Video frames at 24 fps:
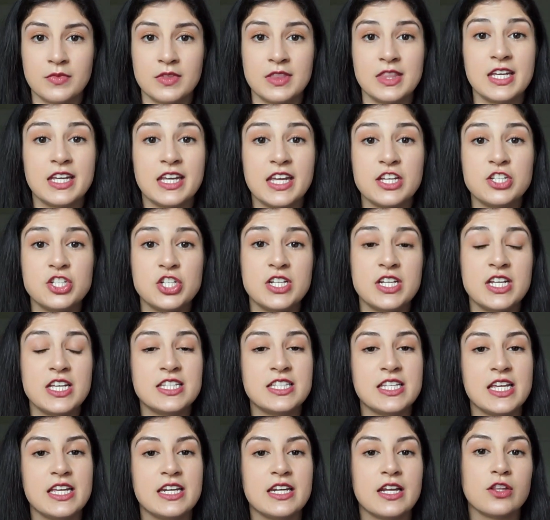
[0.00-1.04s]
The kitchen is
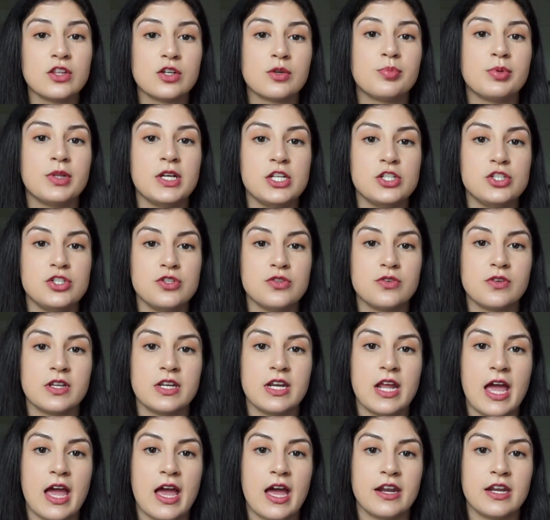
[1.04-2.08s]
another place you can
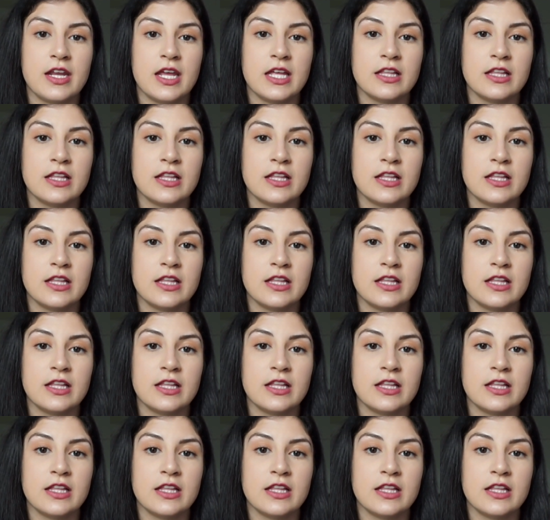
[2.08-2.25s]
add